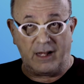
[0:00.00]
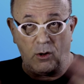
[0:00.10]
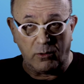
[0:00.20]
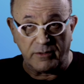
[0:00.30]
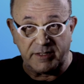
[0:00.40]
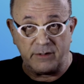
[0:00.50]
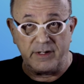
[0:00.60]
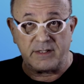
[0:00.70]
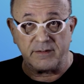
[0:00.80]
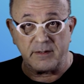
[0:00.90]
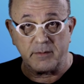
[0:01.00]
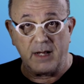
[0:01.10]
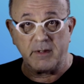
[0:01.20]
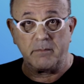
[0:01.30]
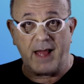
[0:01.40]
a whole series of them
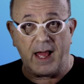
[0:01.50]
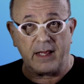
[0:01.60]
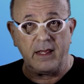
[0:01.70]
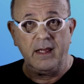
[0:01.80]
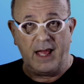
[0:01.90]
coming back,